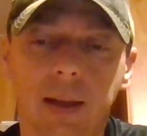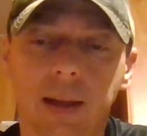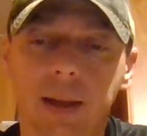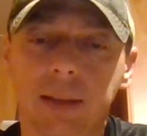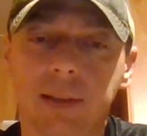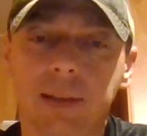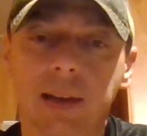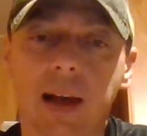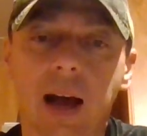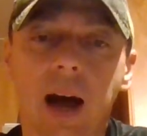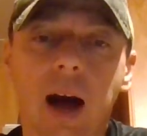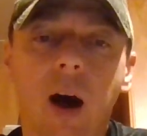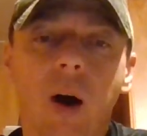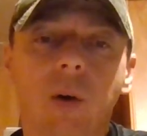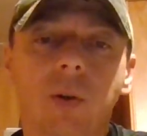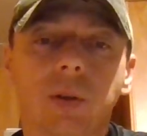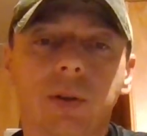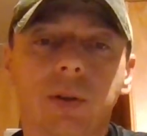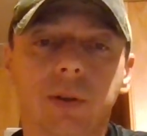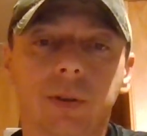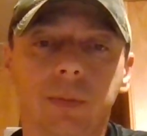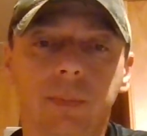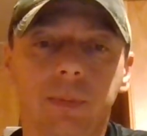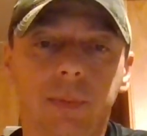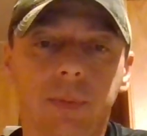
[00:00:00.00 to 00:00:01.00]
it's
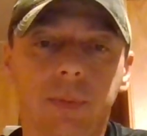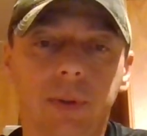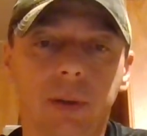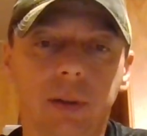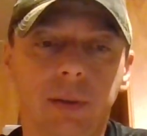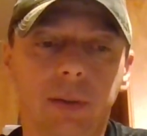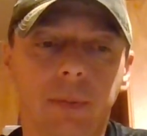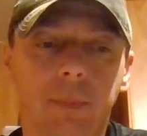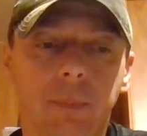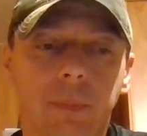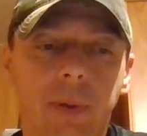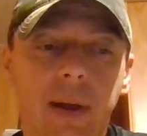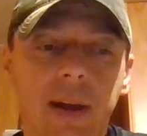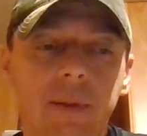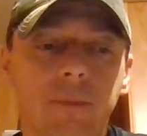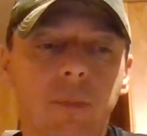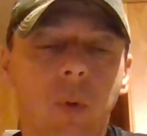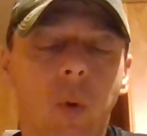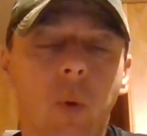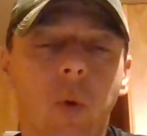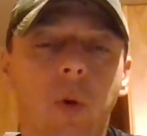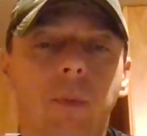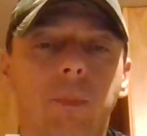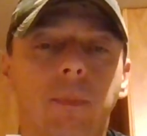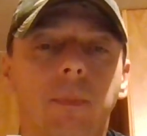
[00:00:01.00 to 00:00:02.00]
awesome to be
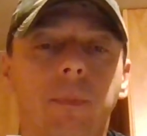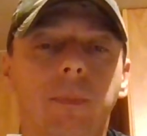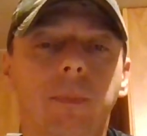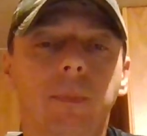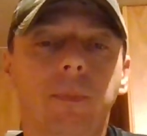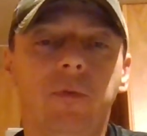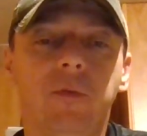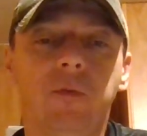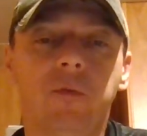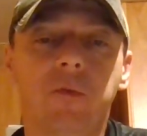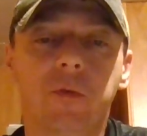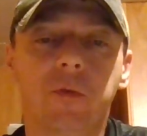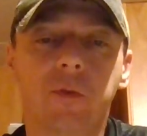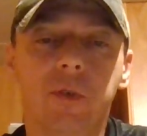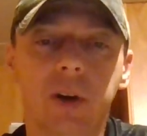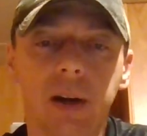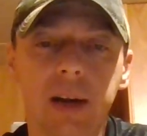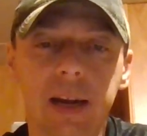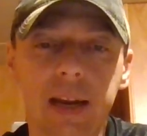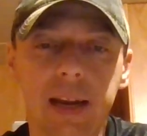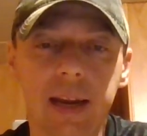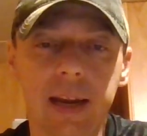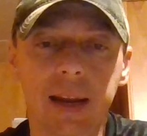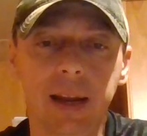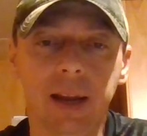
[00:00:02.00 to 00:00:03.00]
more
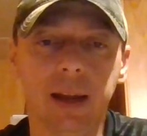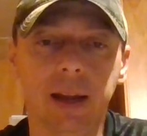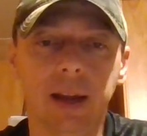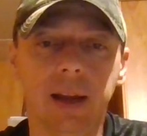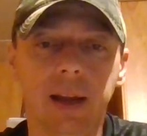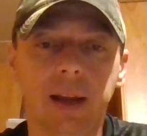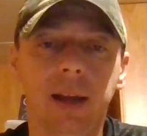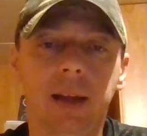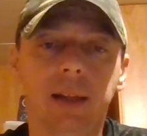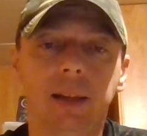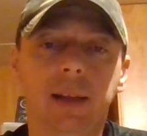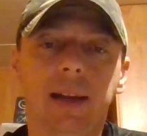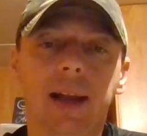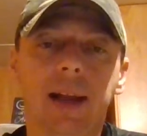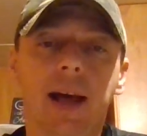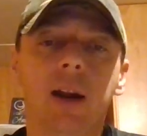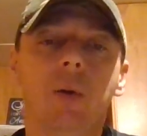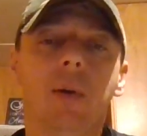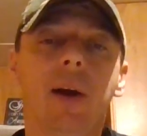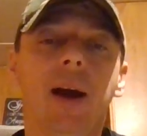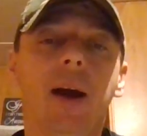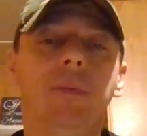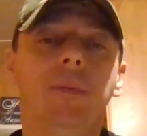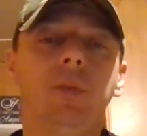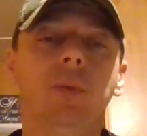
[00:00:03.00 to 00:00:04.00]
free, that I
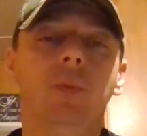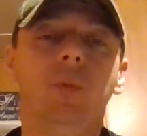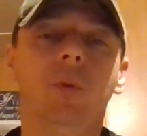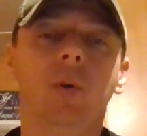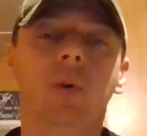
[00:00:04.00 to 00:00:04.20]
don't have to